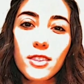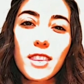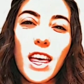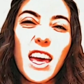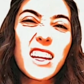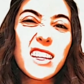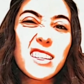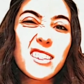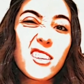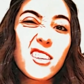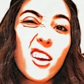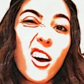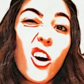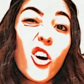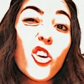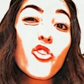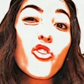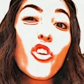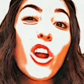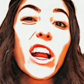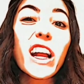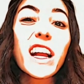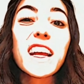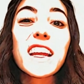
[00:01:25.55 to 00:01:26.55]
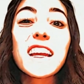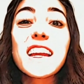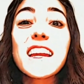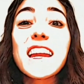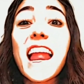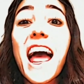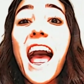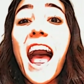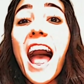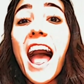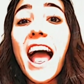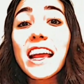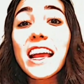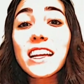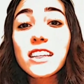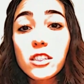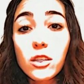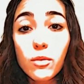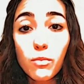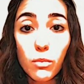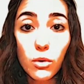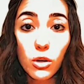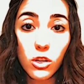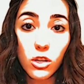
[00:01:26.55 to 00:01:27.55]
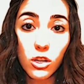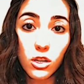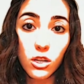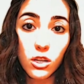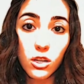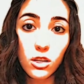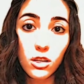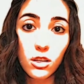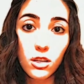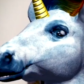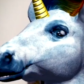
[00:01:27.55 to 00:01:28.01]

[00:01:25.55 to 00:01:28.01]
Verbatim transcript: that it's unrecognizable.